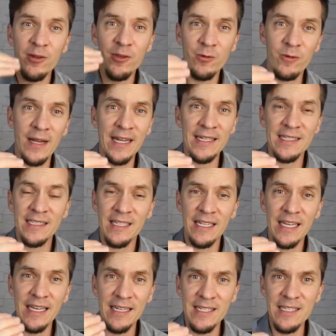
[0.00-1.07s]
the rent
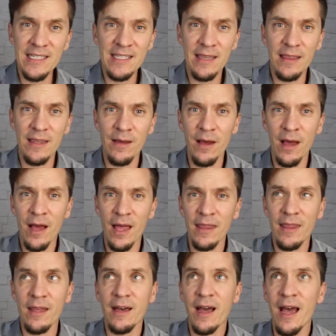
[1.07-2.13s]
is,
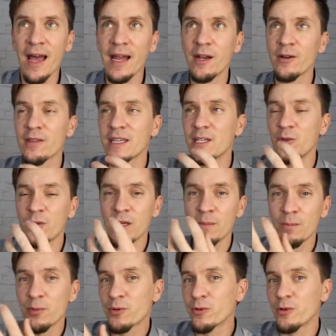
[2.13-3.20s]
the higher that you
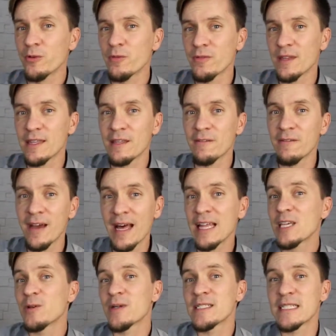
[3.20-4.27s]
can prove that the
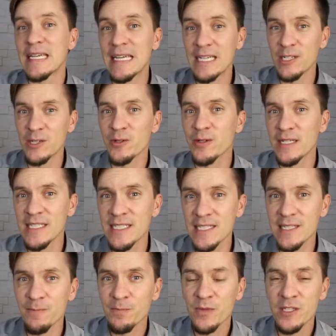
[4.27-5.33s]
value has increased.